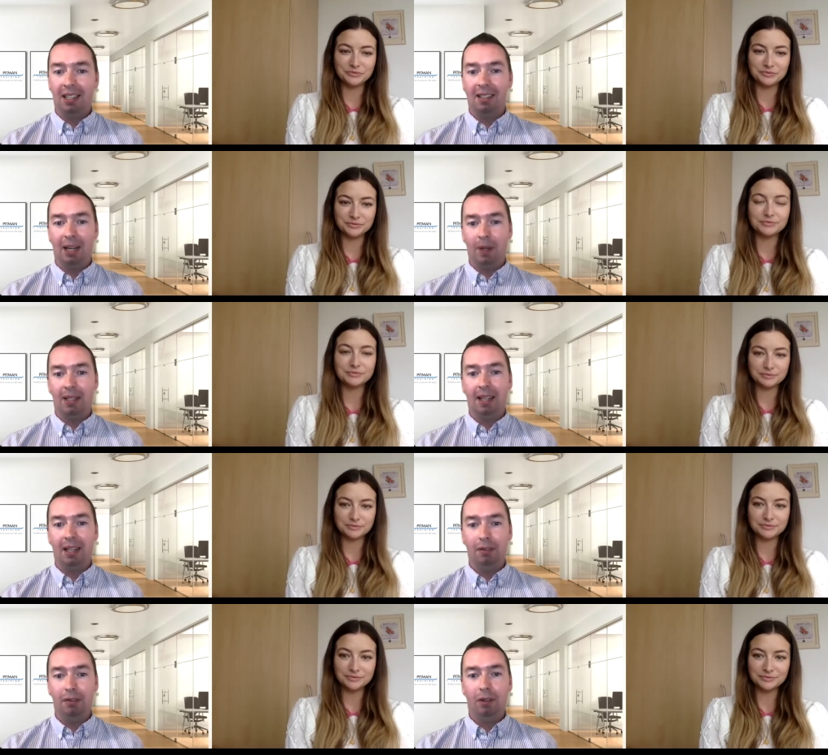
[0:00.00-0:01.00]
Speaker 1: like
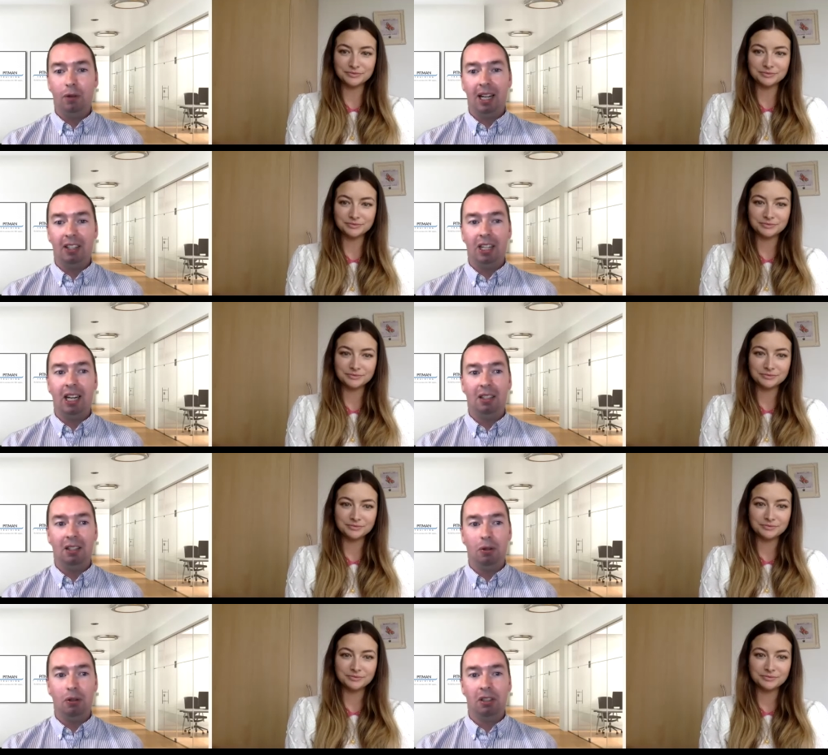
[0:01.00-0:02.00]
myself, will actually get to
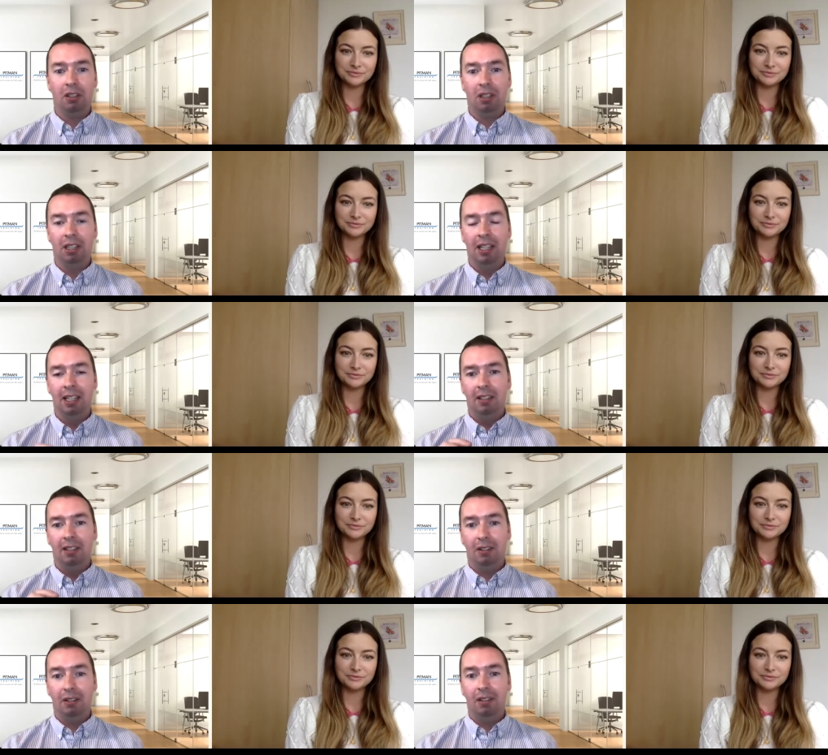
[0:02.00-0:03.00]
go to her
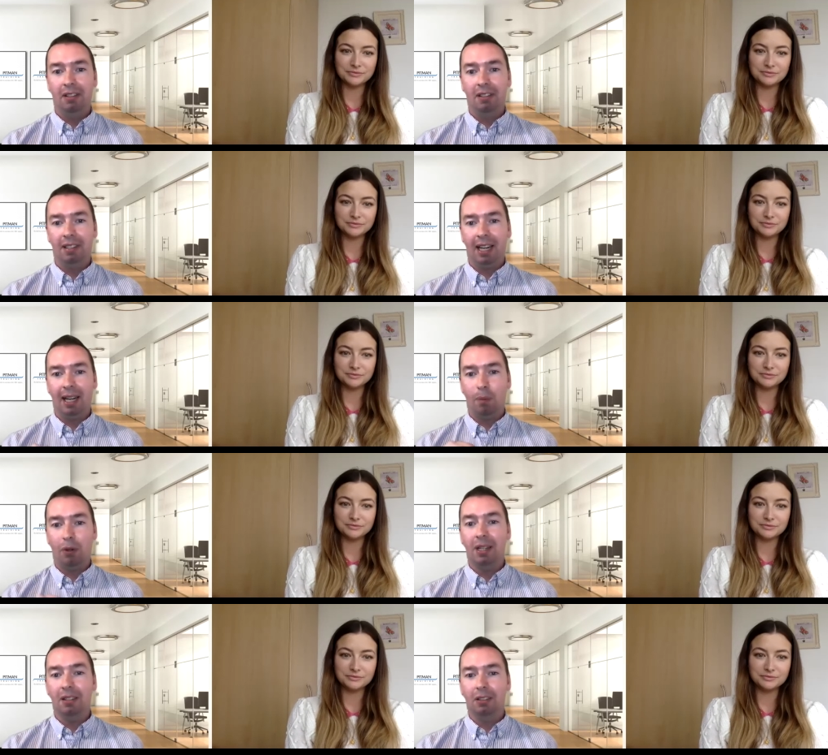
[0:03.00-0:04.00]
son's uh,
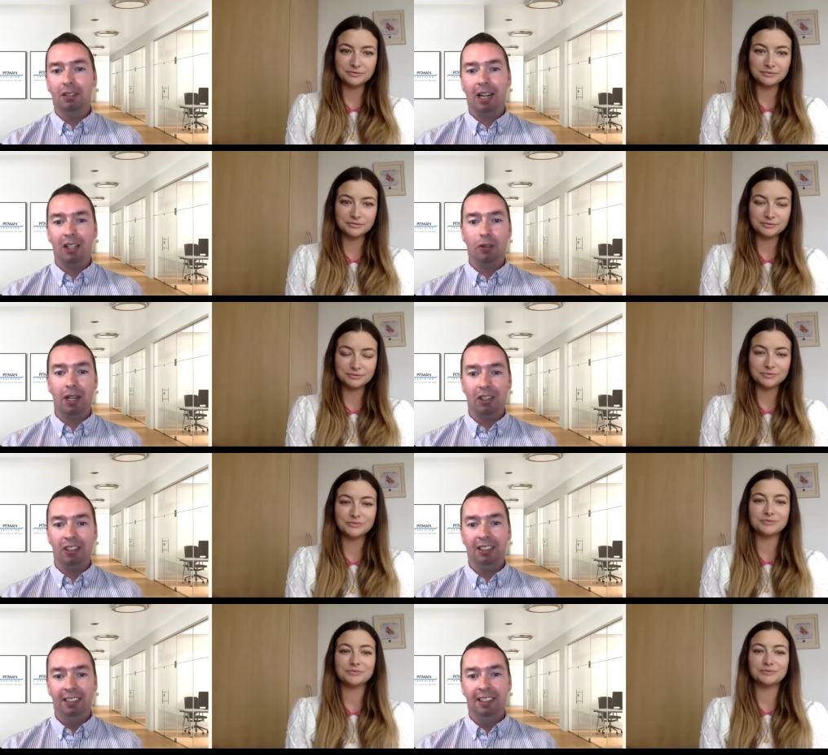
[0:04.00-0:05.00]
preschool
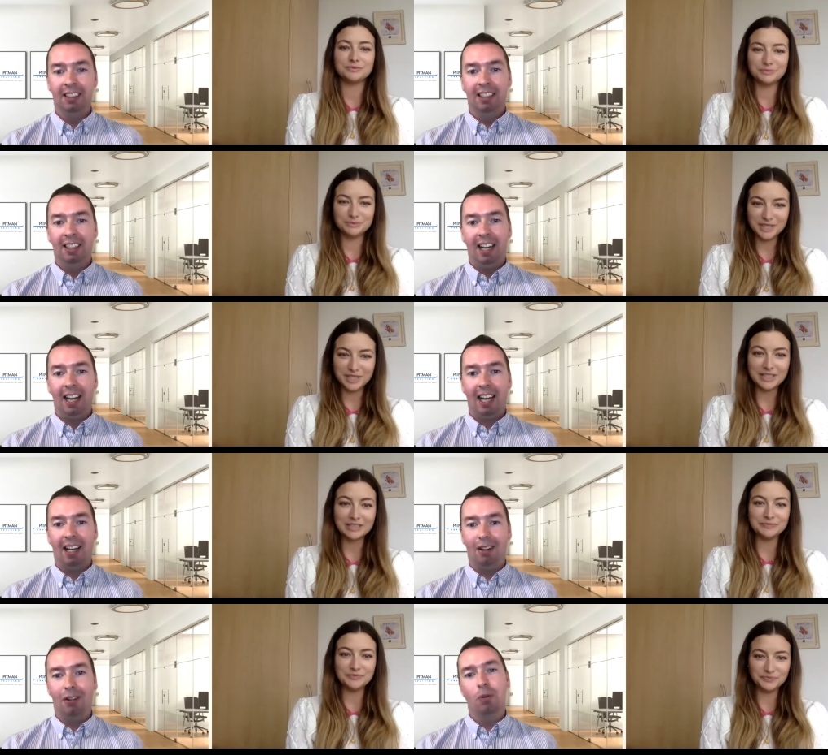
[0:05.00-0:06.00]
graduation
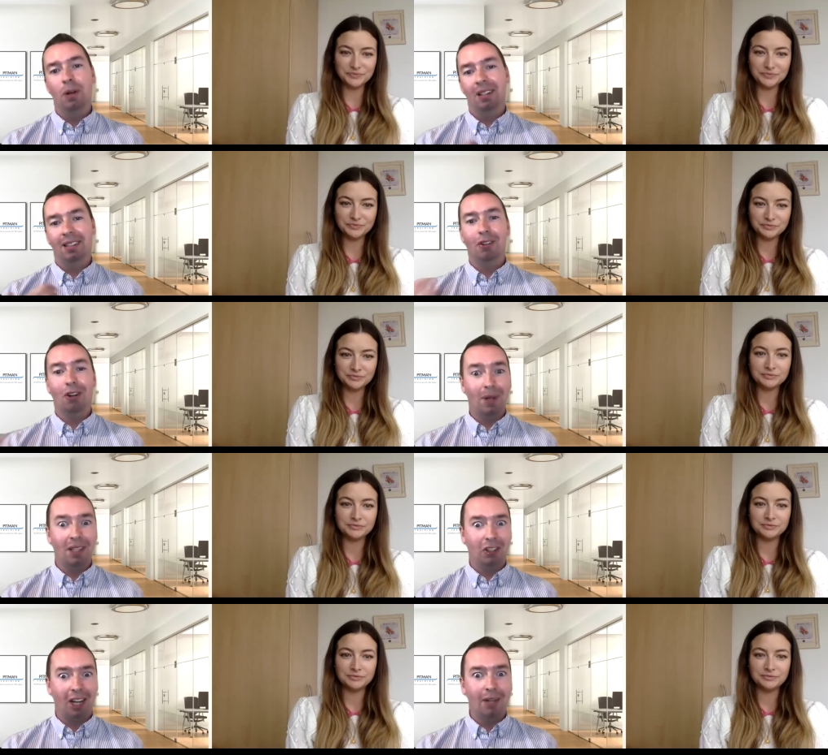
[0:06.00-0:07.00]
uh, you know, whereas normally
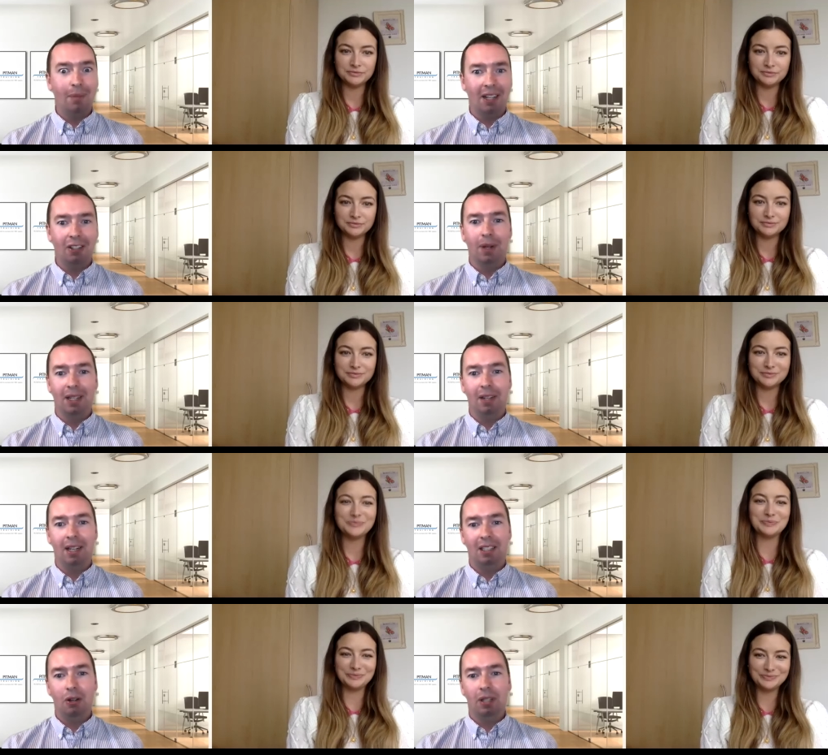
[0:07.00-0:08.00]
the childminder might have had
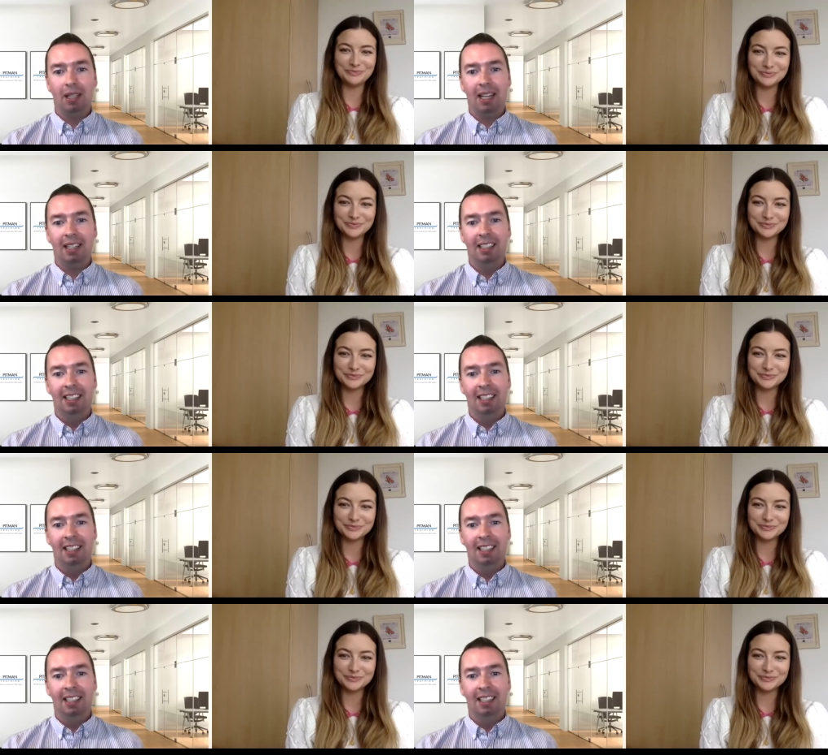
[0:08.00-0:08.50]
to go to that.